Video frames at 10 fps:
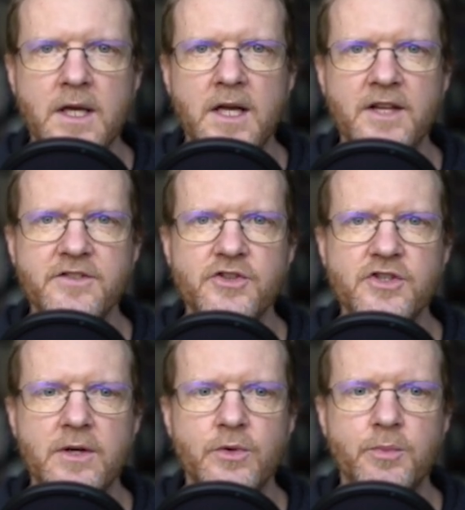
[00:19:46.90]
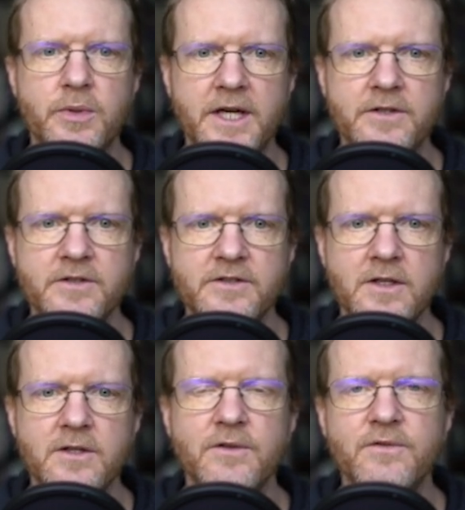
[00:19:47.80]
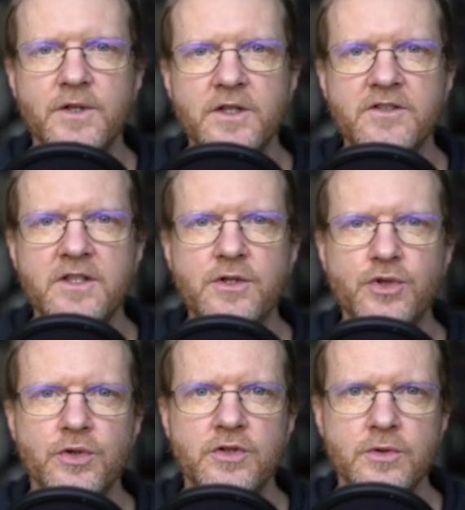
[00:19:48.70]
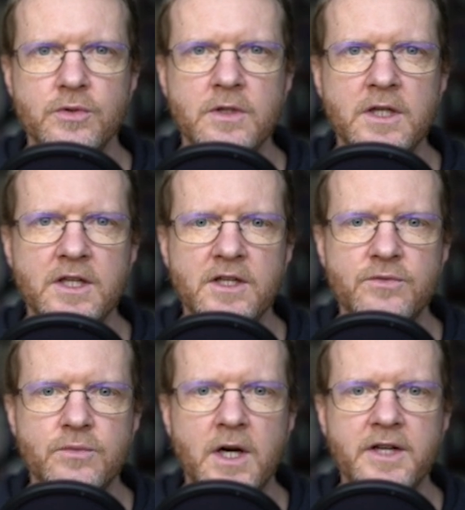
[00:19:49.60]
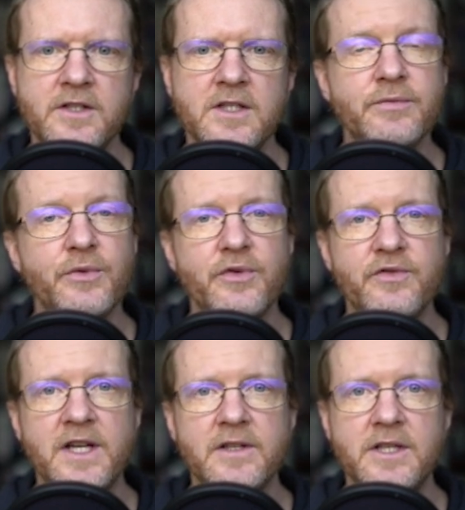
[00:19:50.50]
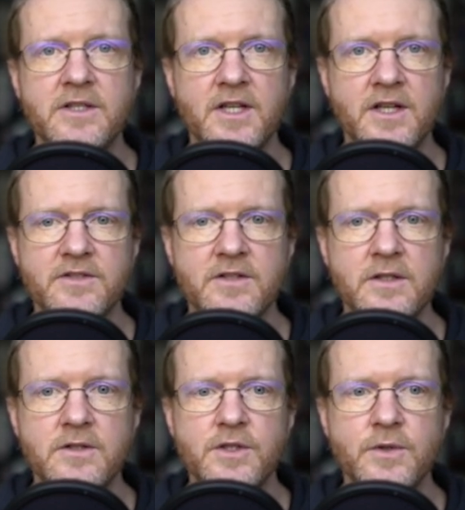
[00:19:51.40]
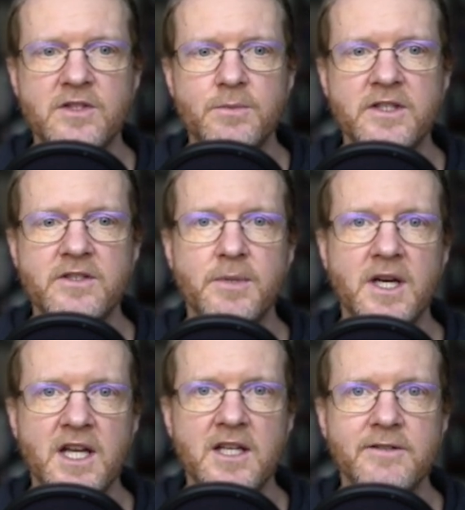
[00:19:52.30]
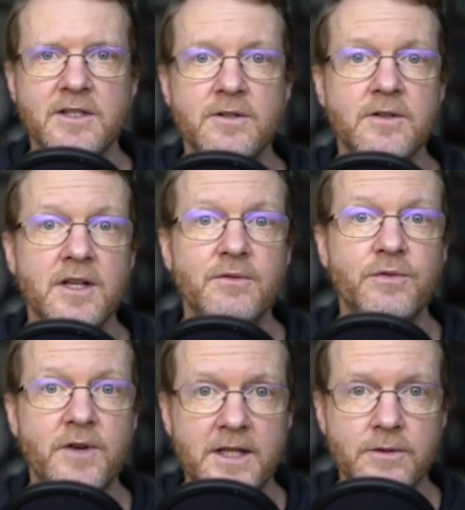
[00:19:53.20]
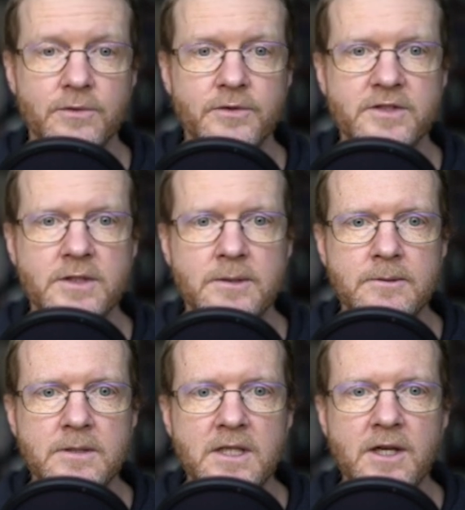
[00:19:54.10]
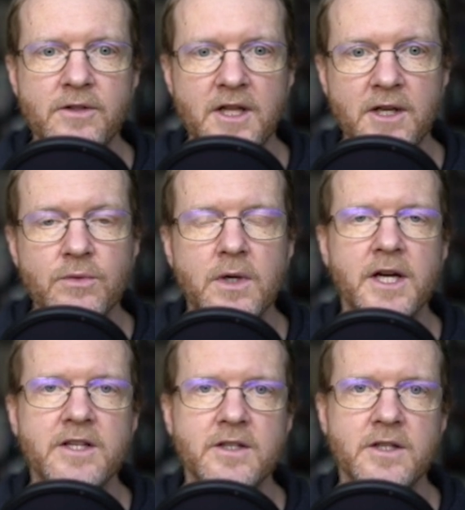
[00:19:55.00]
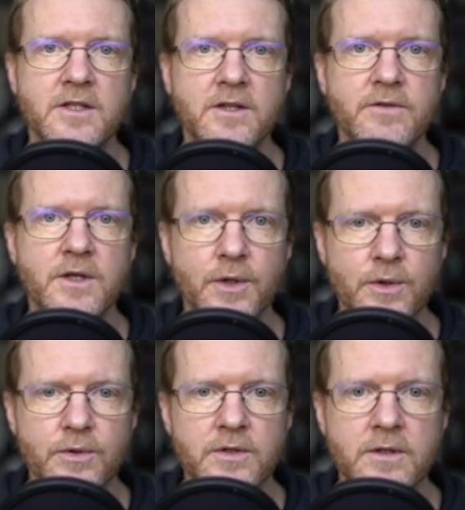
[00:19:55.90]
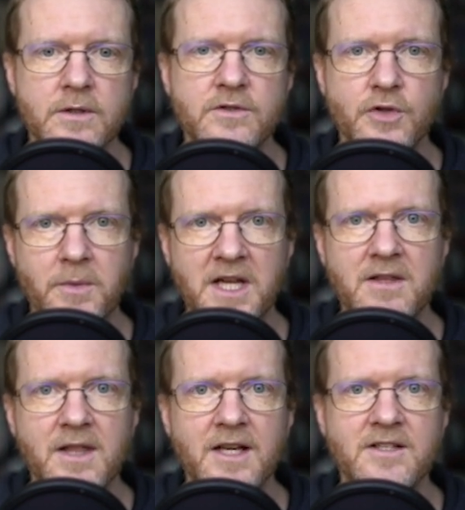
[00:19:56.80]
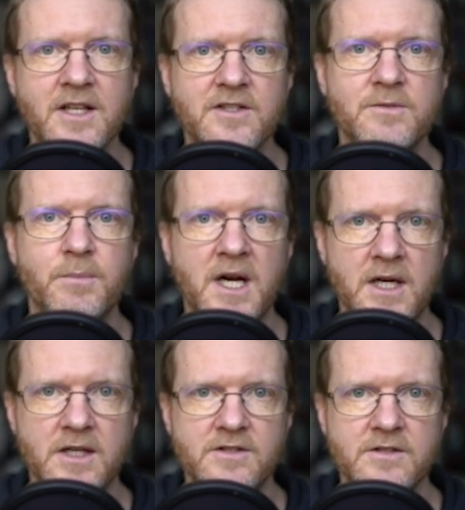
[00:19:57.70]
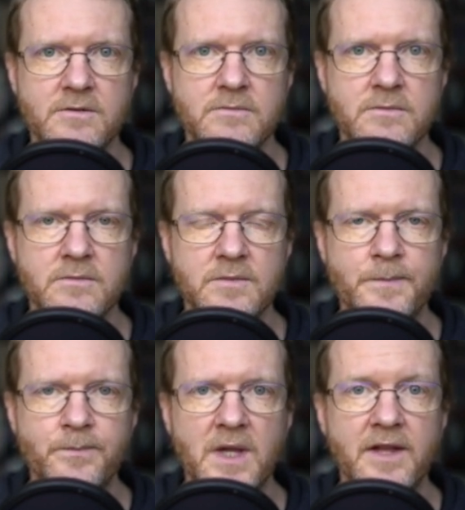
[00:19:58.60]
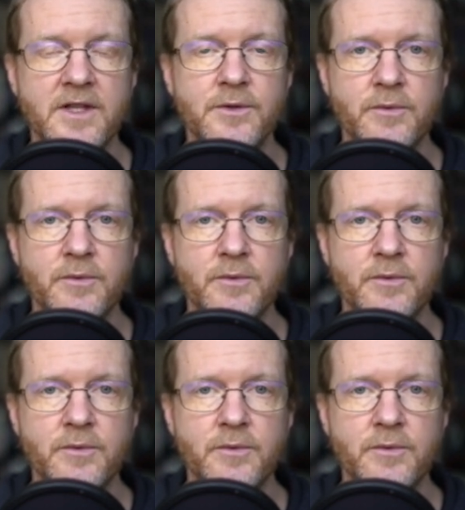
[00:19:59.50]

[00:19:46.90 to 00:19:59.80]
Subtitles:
As a general practice, the first thing you should do is write enough of a failing test to express a behavior that fails, then write enough code to make that test pass. and then